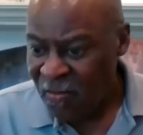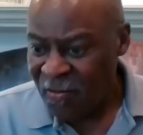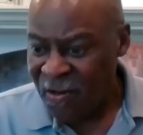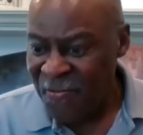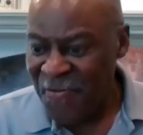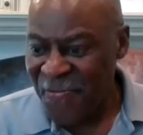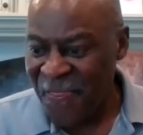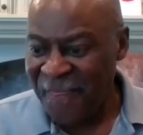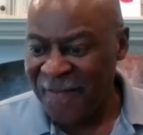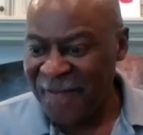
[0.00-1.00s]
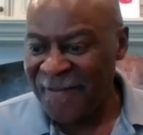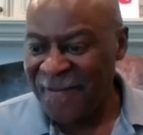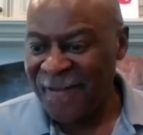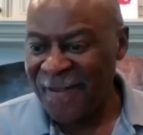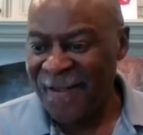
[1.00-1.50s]
Come up.
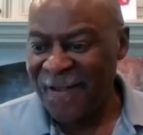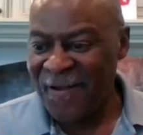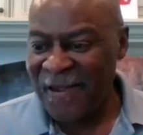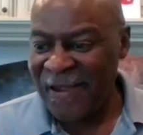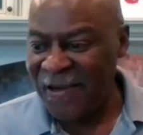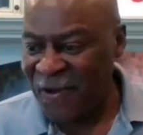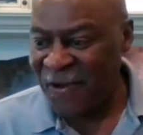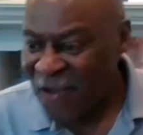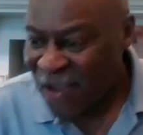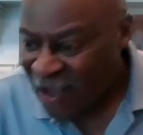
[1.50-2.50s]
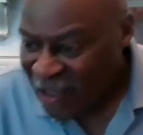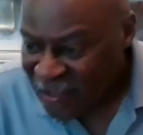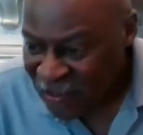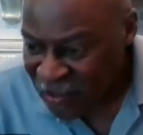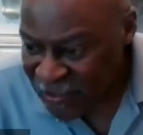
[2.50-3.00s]
Okay, here we go.
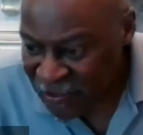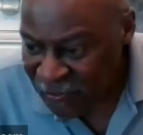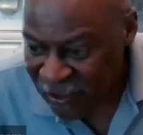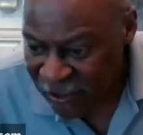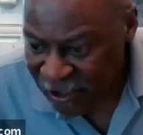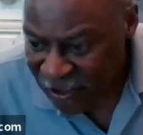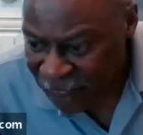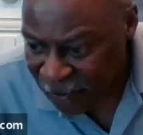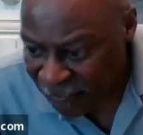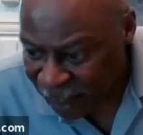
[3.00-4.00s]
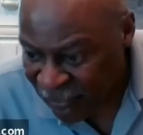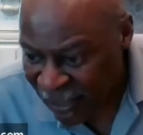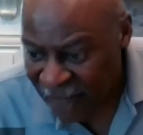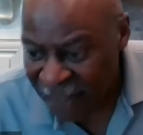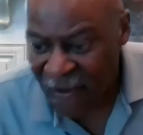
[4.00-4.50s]
So this is what they're good for. They
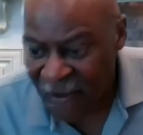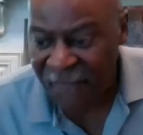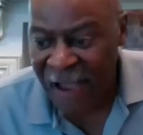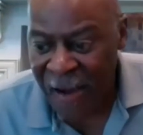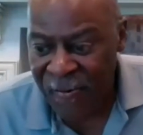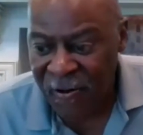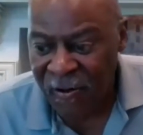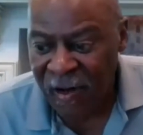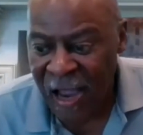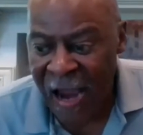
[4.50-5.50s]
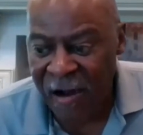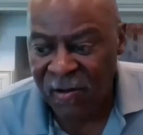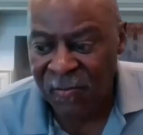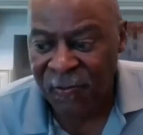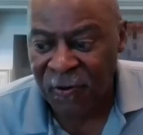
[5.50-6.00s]
have fiber,
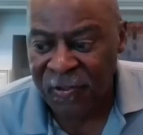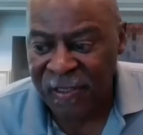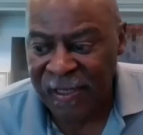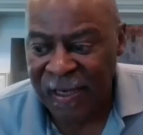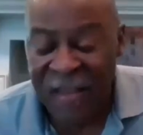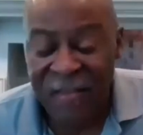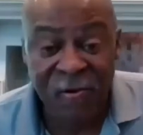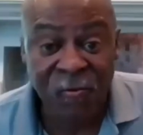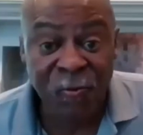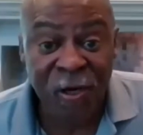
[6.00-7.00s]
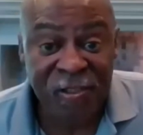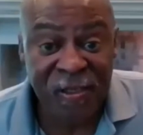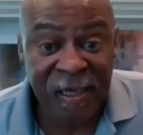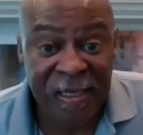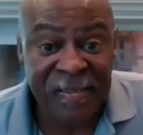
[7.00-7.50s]
iron, protein, and they're rich
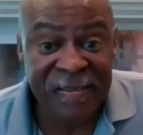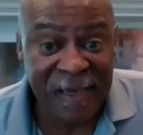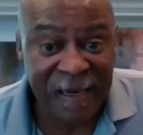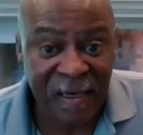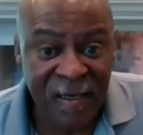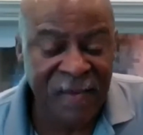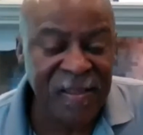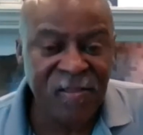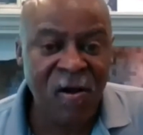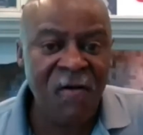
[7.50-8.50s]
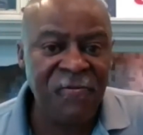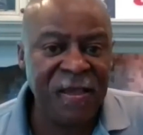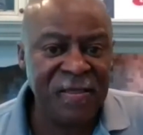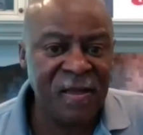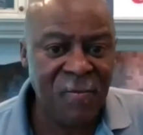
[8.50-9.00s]
in zinc. Now these are all
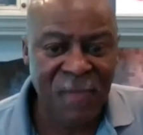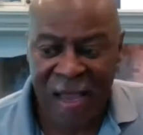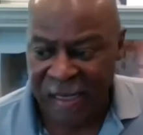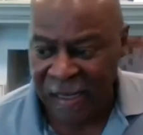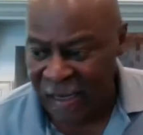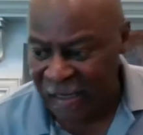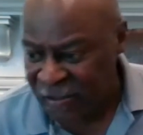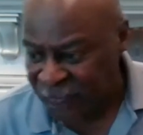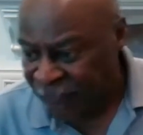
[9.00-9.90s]
things that our body needs.